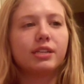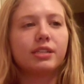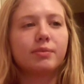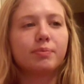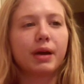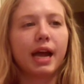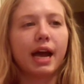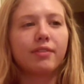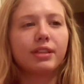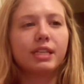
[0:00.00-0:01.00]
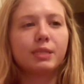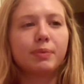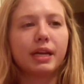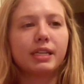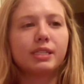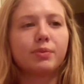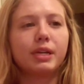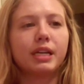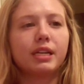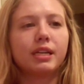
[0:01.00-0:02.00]
and by having these pigs,
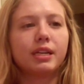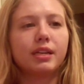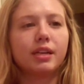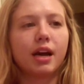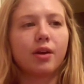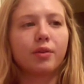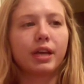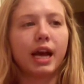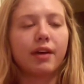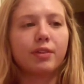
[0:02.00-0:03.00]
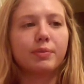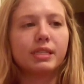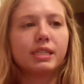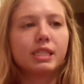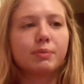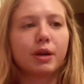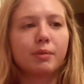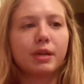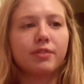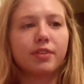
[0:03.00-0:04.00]
we can not only have the business
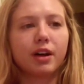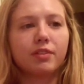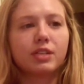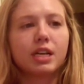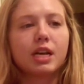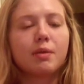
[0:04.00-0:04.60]
department involved,